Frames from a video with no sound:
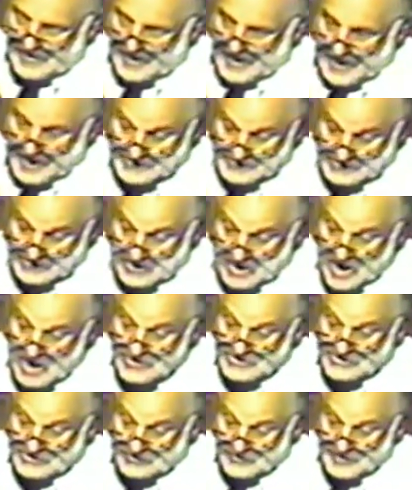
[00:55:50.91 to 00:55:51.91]
As a
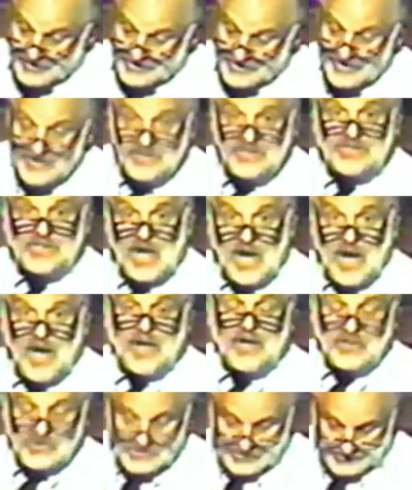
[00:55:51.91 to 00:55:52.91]
consequence,
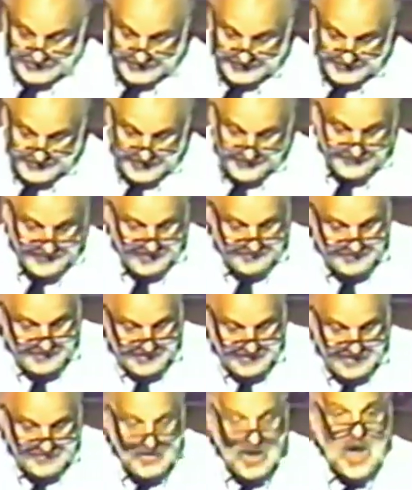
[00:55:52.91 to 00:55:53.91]
insiders to the covenant
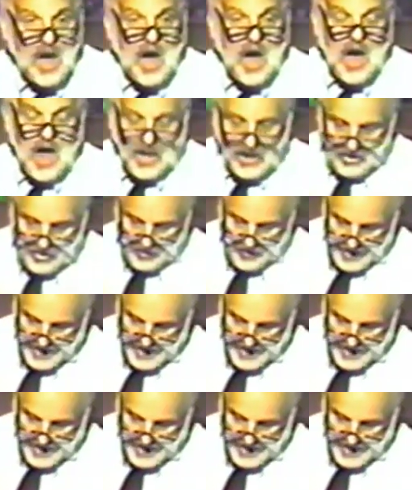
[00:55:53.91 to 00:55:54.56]
become hollow